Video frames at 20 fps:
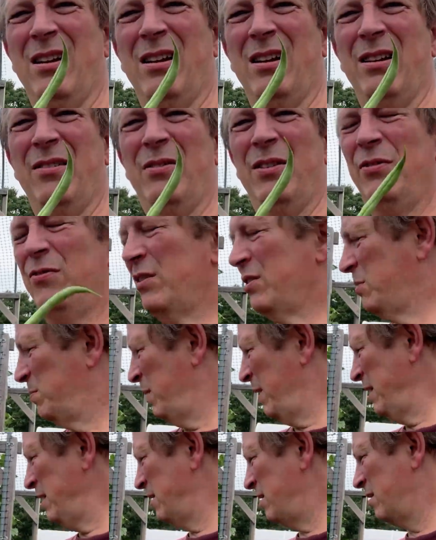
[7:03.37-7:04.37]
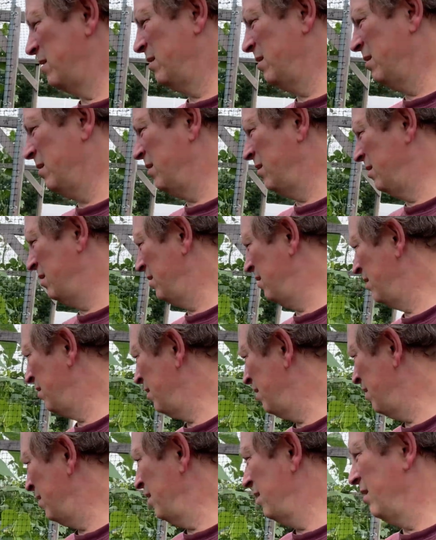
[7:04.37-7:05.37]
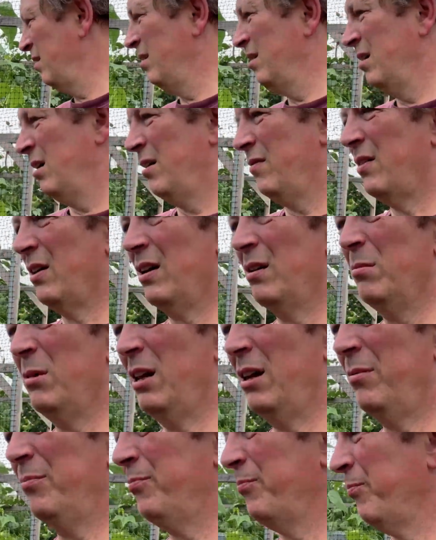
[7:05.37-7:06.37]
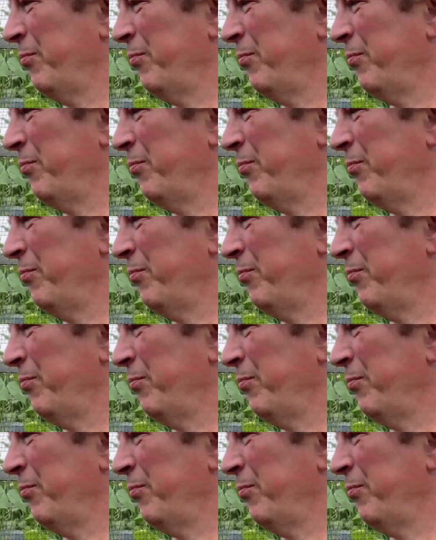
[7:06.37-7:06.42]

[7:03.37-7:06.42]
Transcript: lovely French beans. Have that in a minute.